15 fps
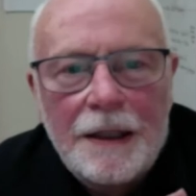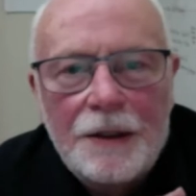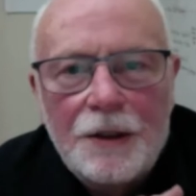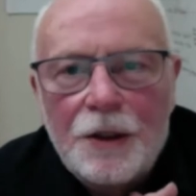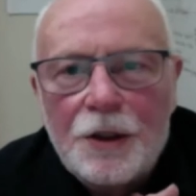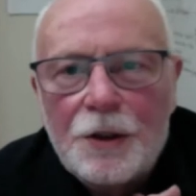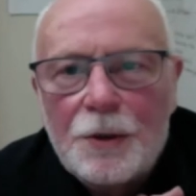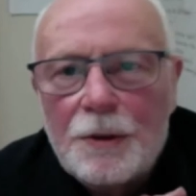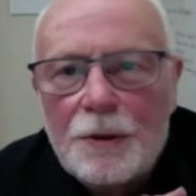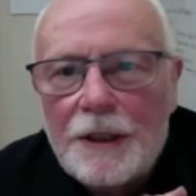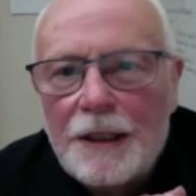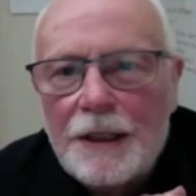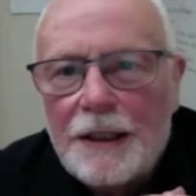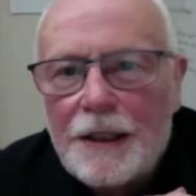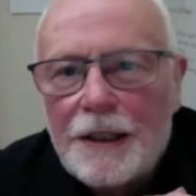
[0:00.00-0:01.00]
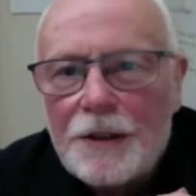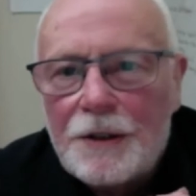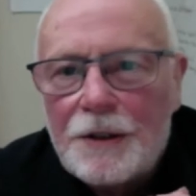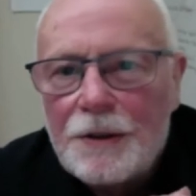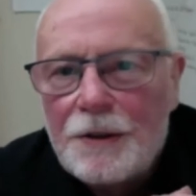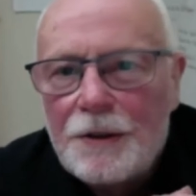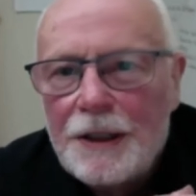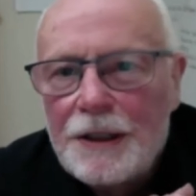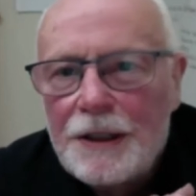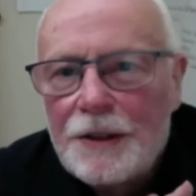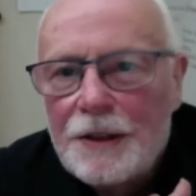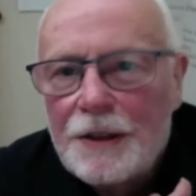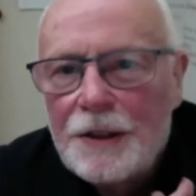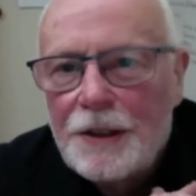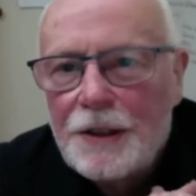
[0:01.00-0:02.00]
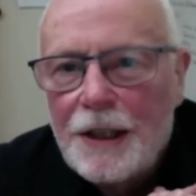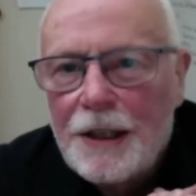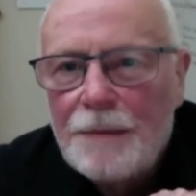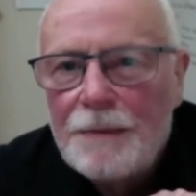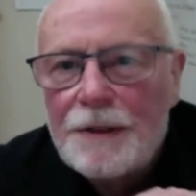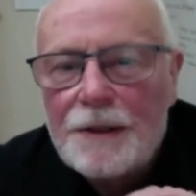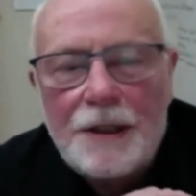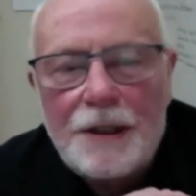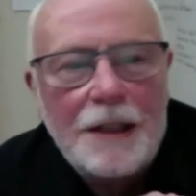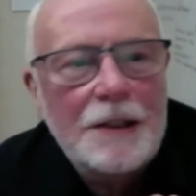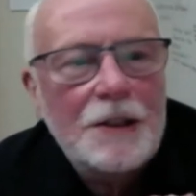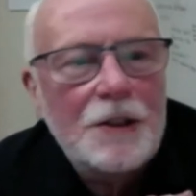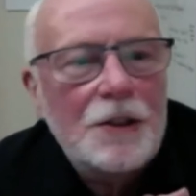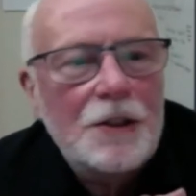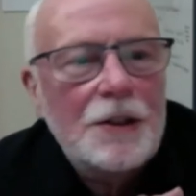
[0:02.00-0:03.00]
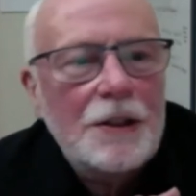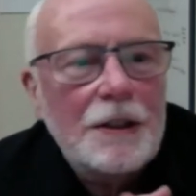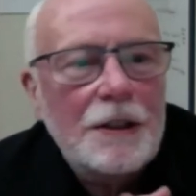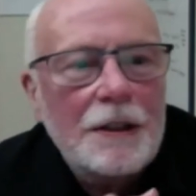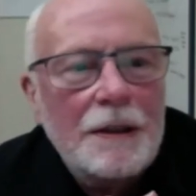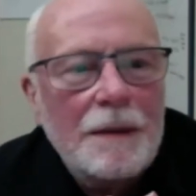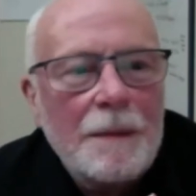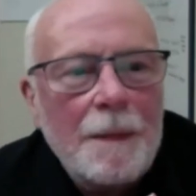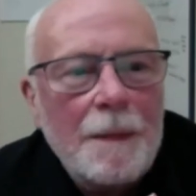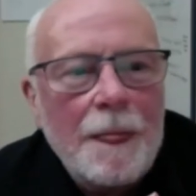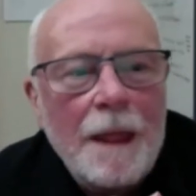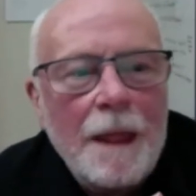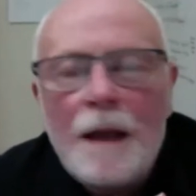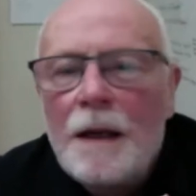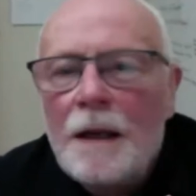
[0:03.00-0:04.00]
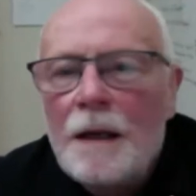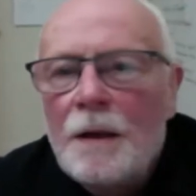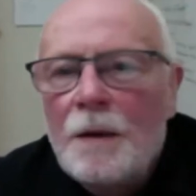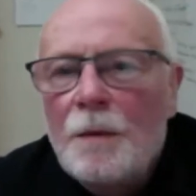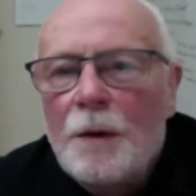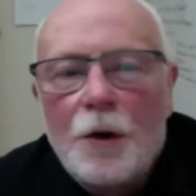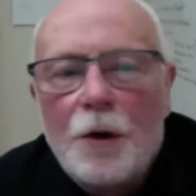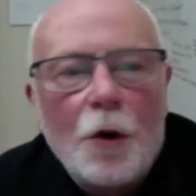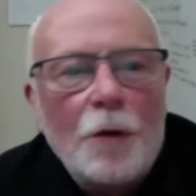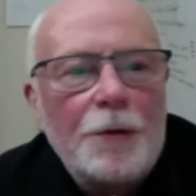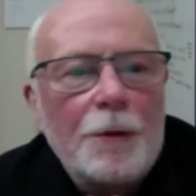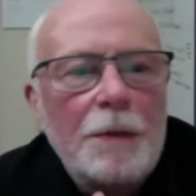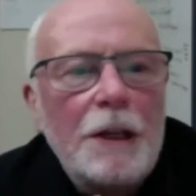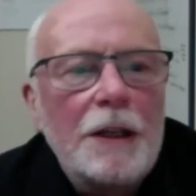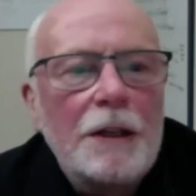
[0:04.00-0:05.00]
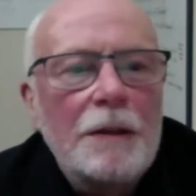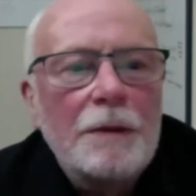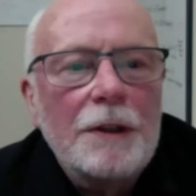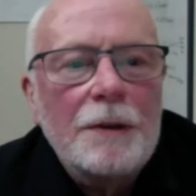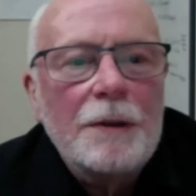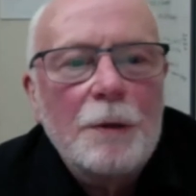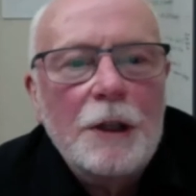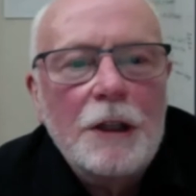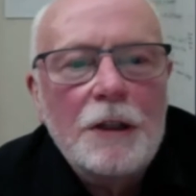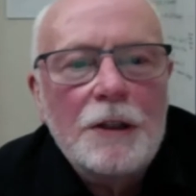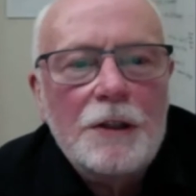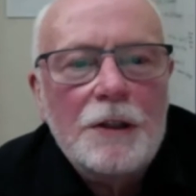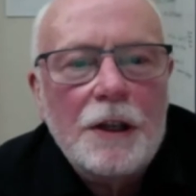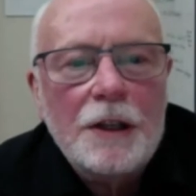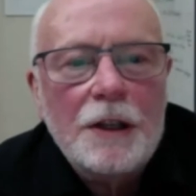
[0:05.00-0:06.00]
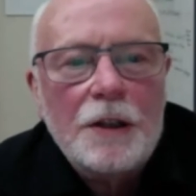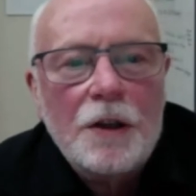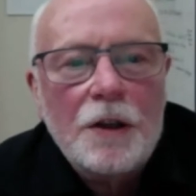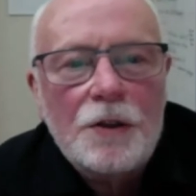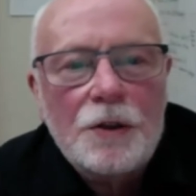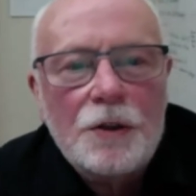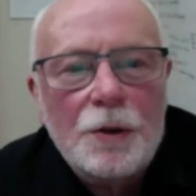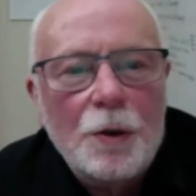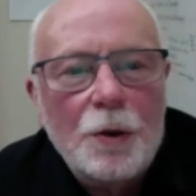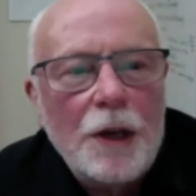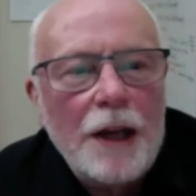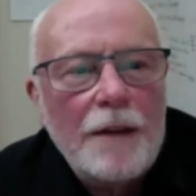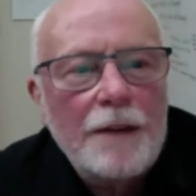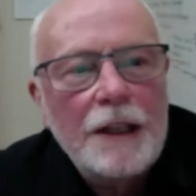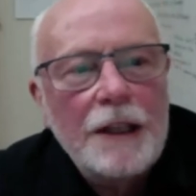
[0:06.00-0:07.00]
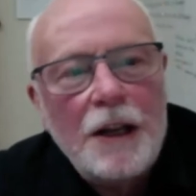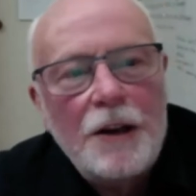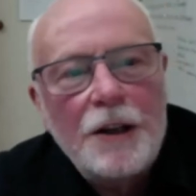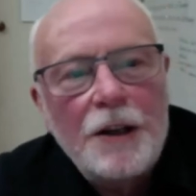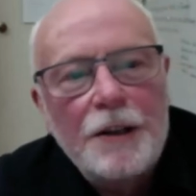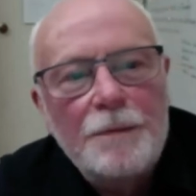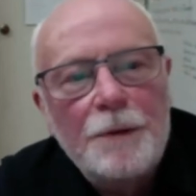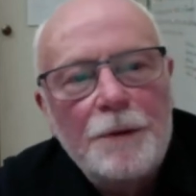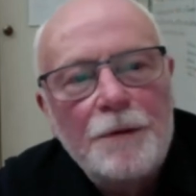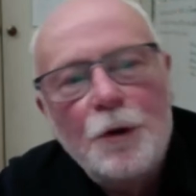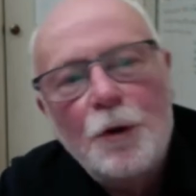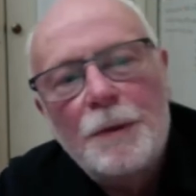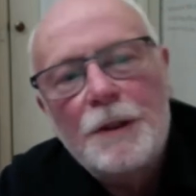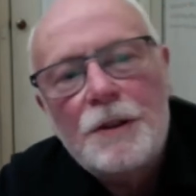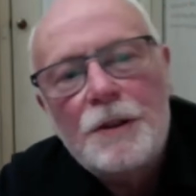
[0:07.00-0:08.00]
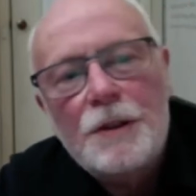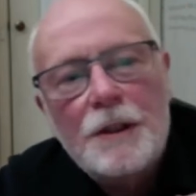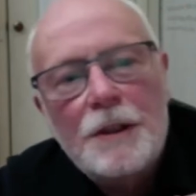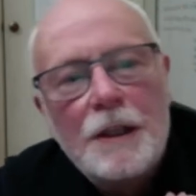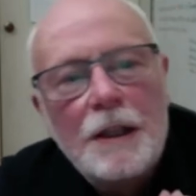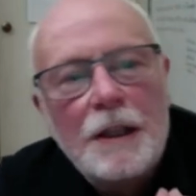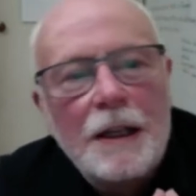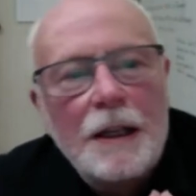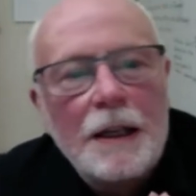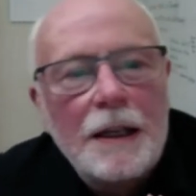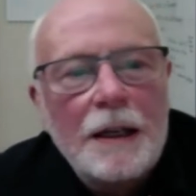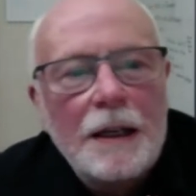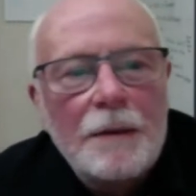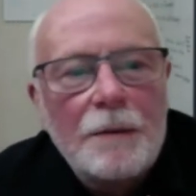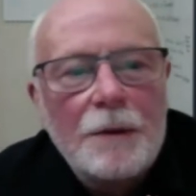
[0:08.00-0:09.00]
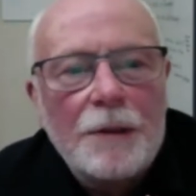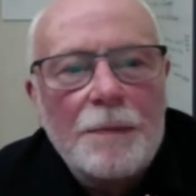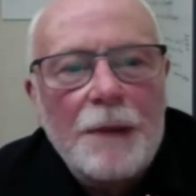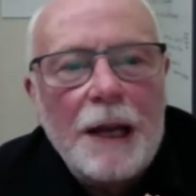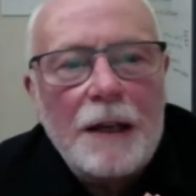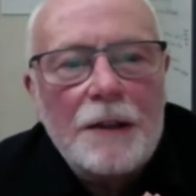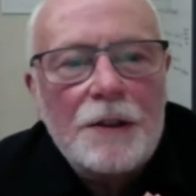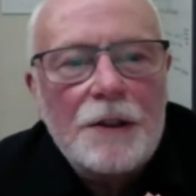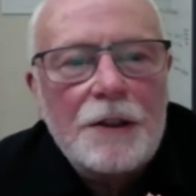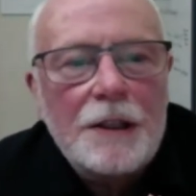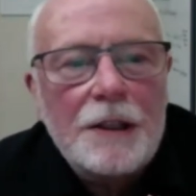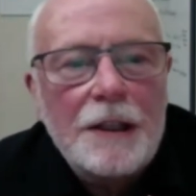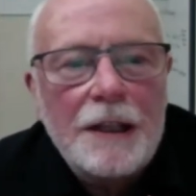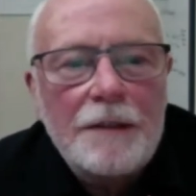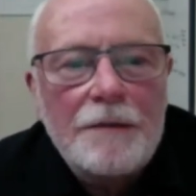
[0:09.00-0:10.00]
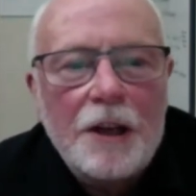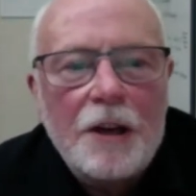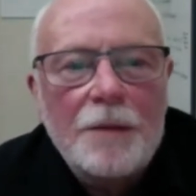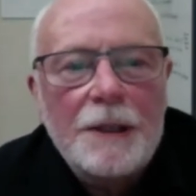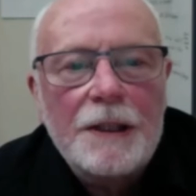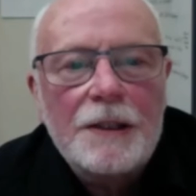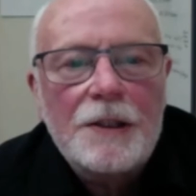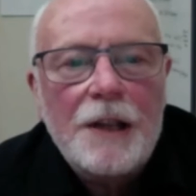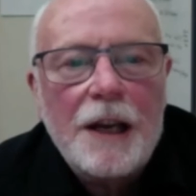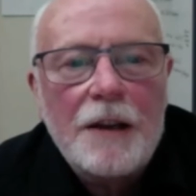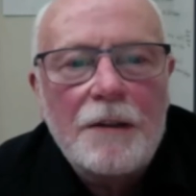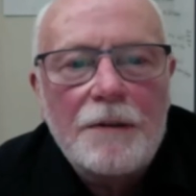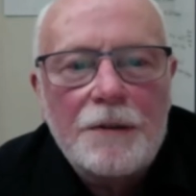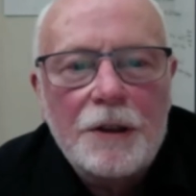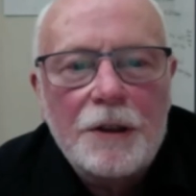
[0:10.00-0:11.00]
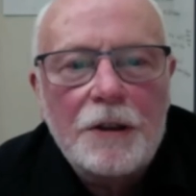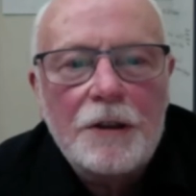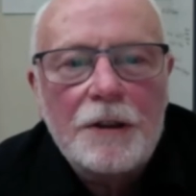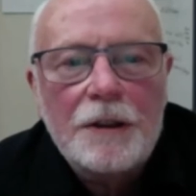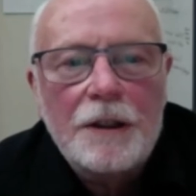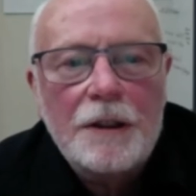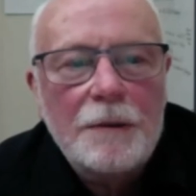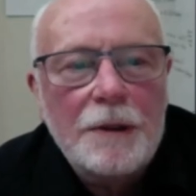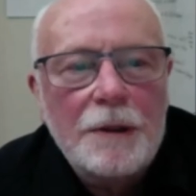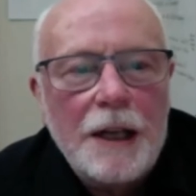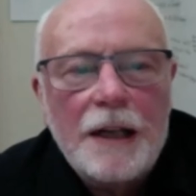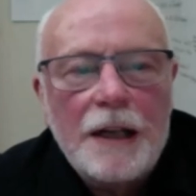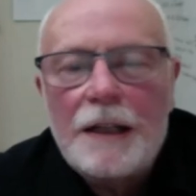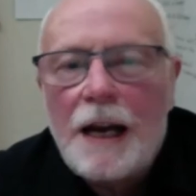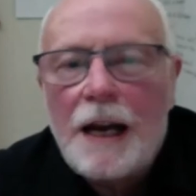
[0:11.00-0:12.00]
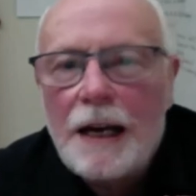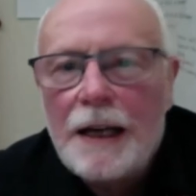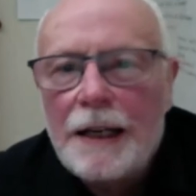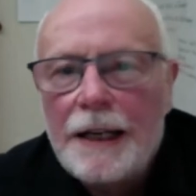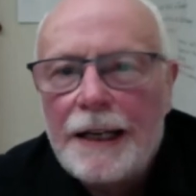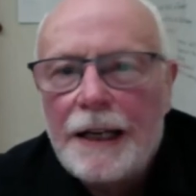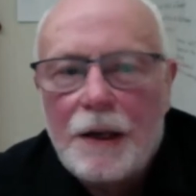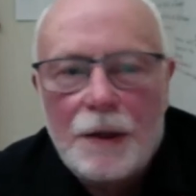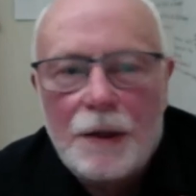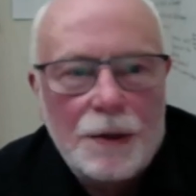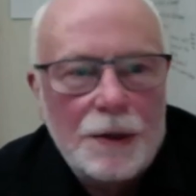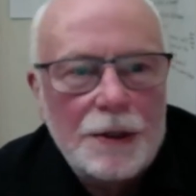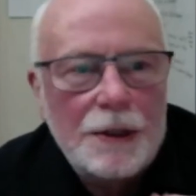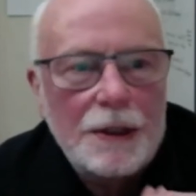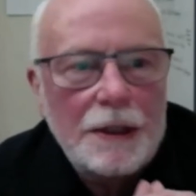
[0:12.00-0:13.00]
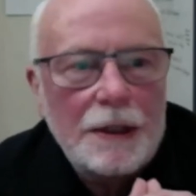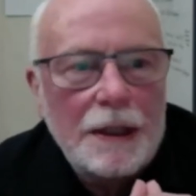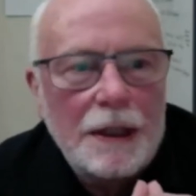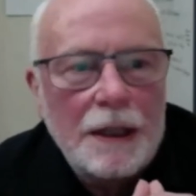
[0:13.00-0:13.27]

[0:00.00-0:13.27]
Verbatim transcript: Unusual to hear those two things in the same sentence. We're all familiar with a well designed concert hall having clarity of performance, with a balanced, enveloping sound field and without hard echoes.